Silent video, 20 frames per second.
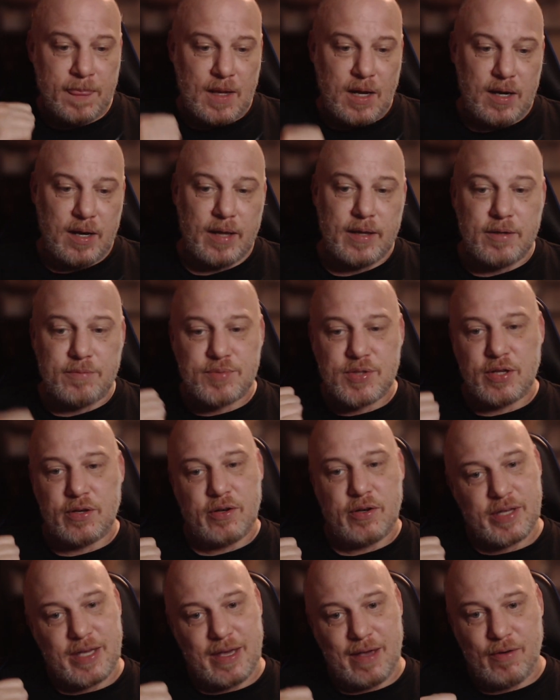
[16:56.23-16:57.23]
claims
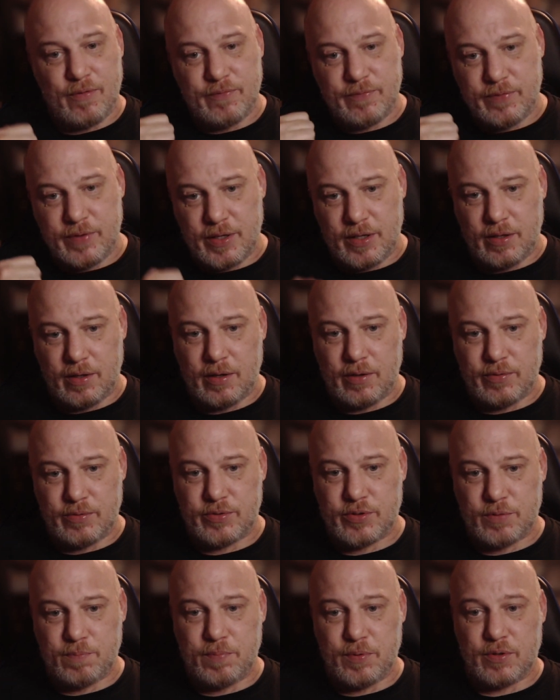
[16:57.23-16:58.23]
that I get on
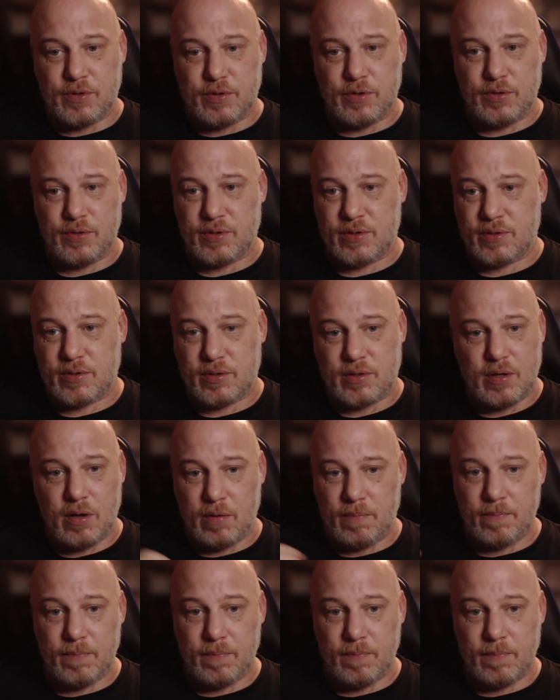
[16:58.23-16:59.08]
videos because